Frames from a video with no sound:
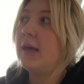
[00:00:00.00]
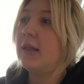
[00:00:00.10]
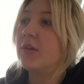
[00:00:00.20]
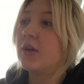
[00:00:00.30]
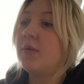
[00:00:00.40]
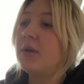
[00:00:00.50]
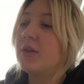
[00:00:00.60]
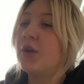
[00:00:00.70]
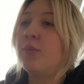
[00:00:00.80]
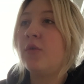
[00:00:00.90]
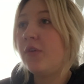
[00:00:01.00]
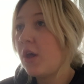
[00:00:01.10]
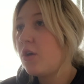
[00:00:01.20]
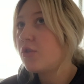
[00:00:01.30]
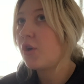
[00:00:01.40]
there's gonna be some more
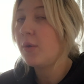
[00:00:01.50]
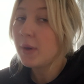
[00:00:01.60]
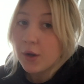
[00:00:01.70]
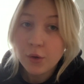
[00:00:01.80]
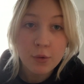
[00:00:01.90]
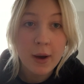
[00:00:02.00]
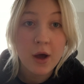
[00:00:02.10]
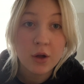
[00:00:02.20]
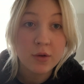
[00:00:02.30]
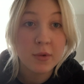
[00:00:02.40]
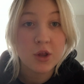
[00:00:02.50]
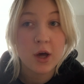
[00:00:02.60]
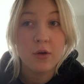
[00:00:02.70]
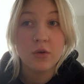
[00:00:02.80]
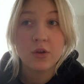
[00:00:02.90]
videos coming your way onto my
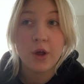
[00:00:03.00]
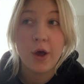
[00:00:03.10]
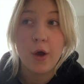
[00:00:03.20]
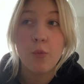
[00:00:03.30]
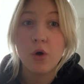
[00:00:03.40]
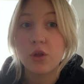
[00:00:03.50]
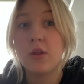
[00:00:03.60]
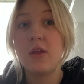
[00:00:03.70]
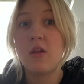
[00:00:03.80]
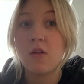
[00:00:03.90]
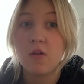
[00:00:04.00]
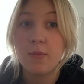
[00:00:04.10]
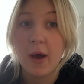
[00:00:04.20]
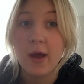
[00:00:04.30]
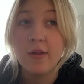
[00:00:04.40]
channel, so watch this
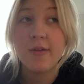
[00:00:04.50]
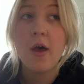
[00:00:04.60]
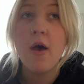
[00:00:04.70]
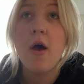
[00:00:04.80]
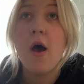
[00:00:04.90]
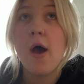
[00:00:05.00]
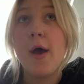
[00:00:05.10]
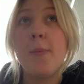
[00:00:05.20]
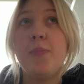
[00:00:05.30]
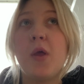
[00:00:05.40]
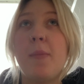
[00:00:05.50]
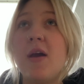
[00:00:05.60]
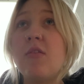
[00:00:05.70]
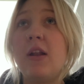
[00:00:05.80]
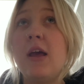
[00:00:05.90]
space.
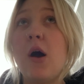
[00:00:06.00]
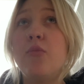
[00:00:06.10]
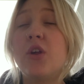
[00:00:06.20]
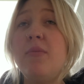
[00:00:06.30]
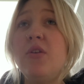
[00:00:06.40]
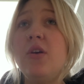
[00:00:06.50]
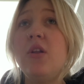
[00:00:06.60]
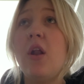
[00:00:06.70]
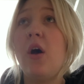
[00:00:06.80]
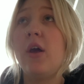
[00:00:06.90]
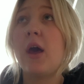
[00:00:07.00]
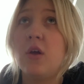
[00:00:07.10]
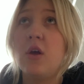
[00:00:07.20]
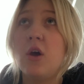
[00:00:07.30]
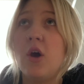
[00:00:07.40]
Basically, I'm just gonna be doing
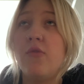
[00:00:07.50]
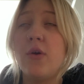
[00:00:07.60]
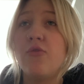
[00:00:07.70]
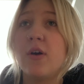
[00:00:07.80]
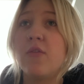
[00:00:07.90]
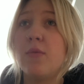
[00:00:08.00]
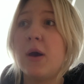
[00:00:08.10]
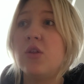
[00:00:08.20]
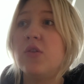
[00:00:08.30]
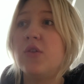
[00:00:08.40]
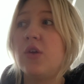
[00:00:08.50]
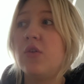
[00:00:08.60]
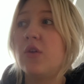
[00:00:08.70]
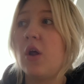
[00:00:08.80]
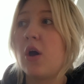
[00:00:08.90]
a room transformation soon.
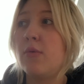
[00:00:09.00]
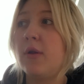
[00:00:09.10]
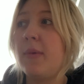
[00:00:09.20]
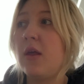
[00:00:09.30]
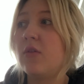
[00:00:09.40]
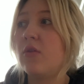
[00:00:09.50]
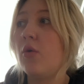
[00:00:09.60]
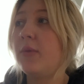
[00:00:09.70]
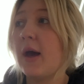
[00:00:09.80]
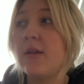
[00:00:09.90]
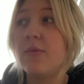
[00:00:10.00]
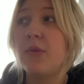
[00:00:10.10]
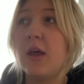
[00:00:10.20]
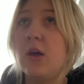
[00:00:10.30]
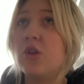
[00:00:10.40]
So I'm gonna be updating some
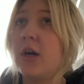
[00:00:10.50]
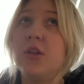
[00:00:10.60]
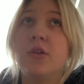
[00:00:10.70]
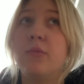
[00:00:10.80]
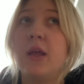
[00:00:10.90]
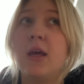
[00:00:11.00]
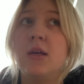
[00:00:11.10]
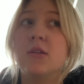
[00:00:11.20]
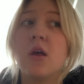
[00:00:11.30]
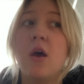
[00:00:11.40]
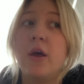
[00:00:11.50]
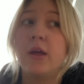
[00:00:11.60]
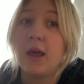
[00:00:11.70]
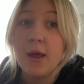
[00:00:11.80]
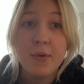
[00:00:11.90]
things, changing some things,
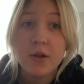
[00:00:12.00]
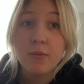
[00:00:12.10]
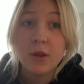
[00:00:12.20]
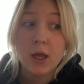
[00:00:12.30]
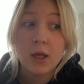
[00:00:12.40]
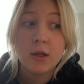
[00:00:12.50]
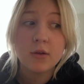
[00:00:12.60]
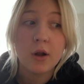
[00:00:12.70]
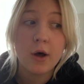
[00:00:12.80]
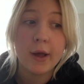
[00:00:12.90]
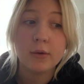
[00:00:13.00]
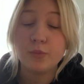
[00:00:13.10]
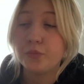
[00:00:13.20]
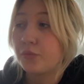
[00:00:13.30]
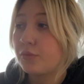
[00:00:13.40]
keeping some things. I've
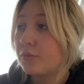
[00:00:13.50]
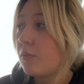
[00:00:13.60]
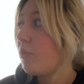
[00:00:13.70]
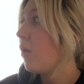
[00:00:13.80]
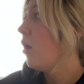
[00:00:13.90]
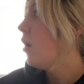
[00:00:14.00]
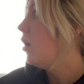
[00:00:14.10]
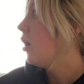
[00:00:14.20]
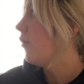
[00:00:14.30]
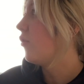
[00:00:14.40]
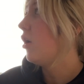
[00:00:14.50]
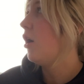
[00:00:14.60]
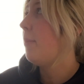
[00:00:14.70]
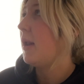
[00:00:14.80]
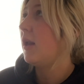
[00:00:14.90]
got a
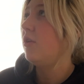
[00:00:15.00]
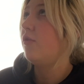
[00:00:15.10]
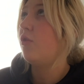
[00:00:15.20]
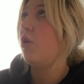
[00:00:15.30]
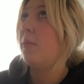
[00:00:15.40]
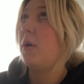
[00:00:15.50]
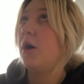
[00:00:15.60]
lot planned for my